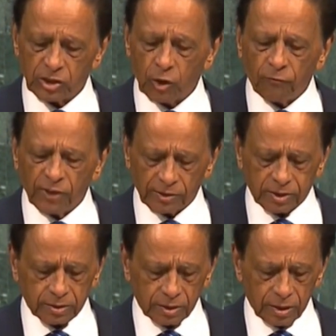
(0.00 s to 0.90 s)
It is
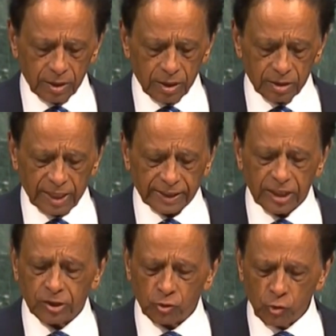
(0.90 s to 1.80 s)
obvious
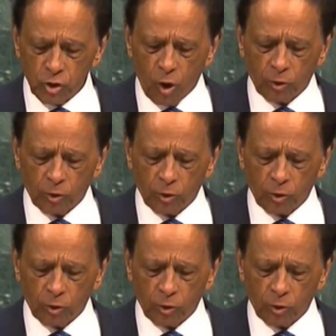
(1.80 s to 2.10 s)
that it